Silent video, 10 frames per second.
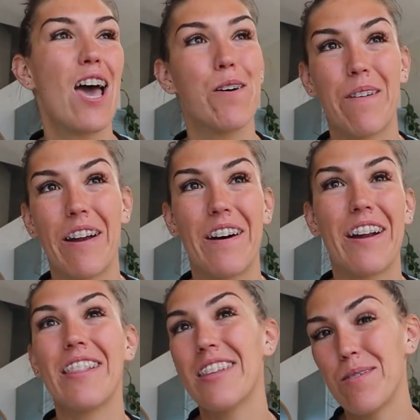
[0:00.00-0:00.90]
it went
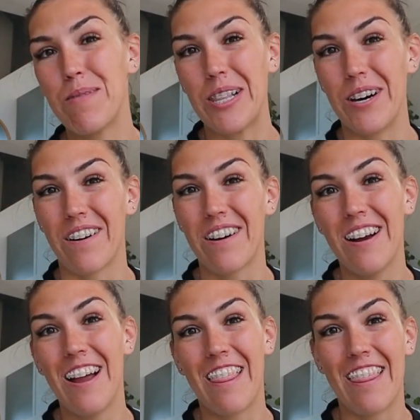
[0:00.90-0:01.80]
on a little bit
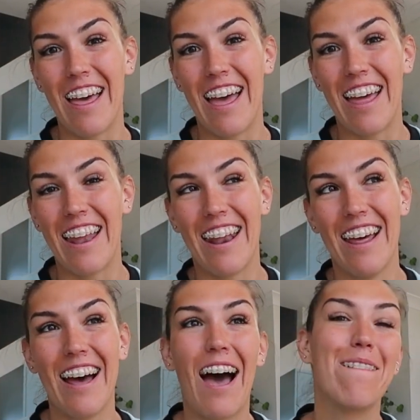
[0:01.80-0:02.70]
longer
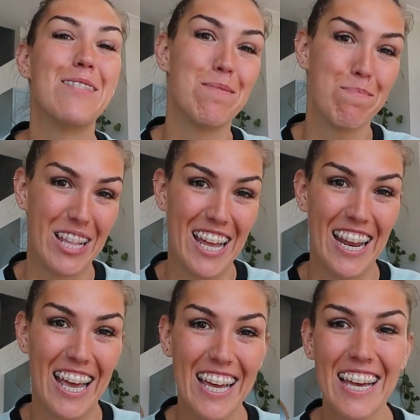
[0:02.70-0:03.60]
than I was
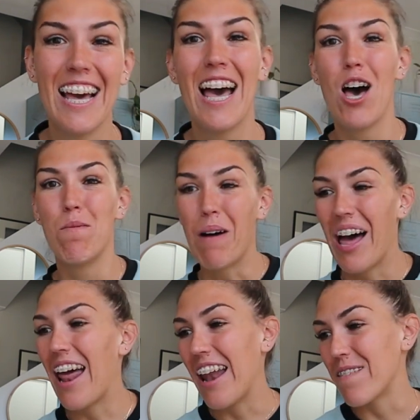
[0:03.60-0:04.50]
planning.
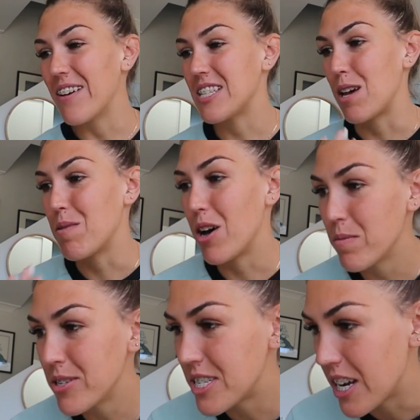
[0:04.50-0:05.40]
But anyways, I'm
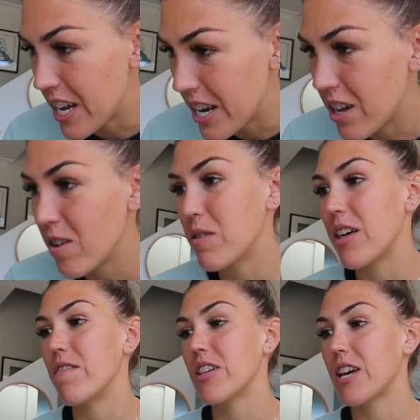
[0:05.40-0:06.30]
almost done
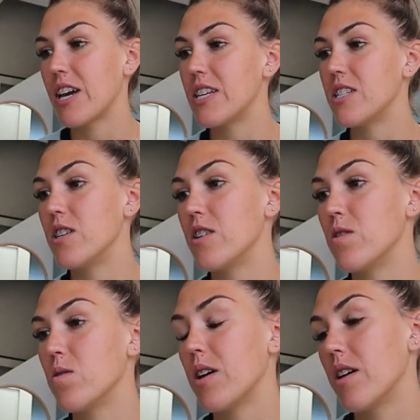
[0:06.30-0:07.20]
with everything I need to
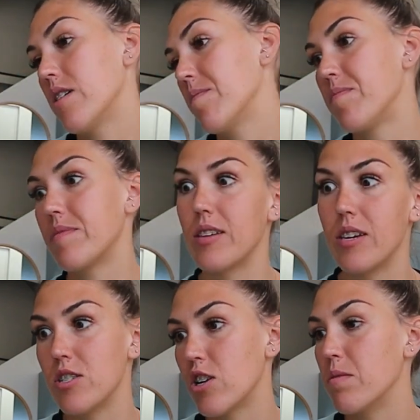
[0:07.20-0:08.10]
do
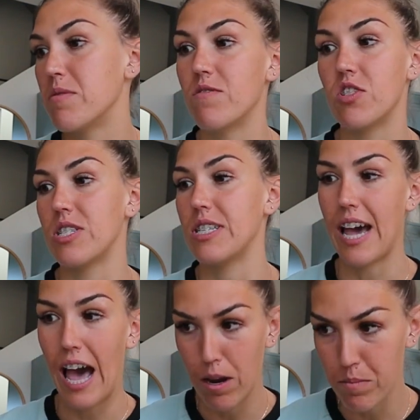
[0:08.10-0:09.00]
in terms of
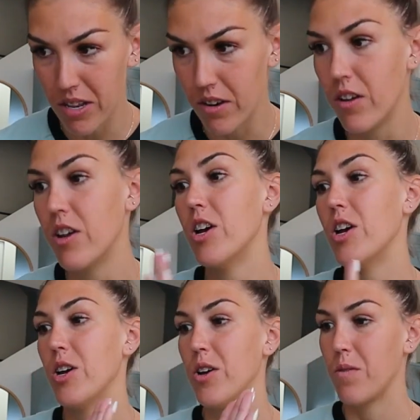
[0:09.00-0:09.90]
just admin
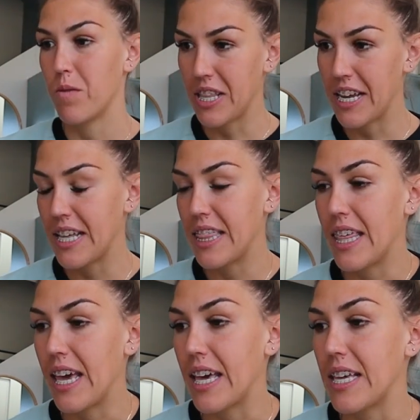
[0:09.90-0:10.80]
related
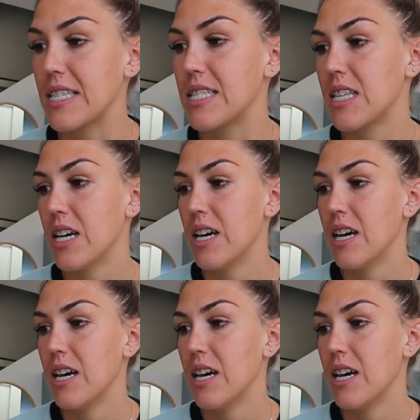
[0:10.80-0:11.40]
things.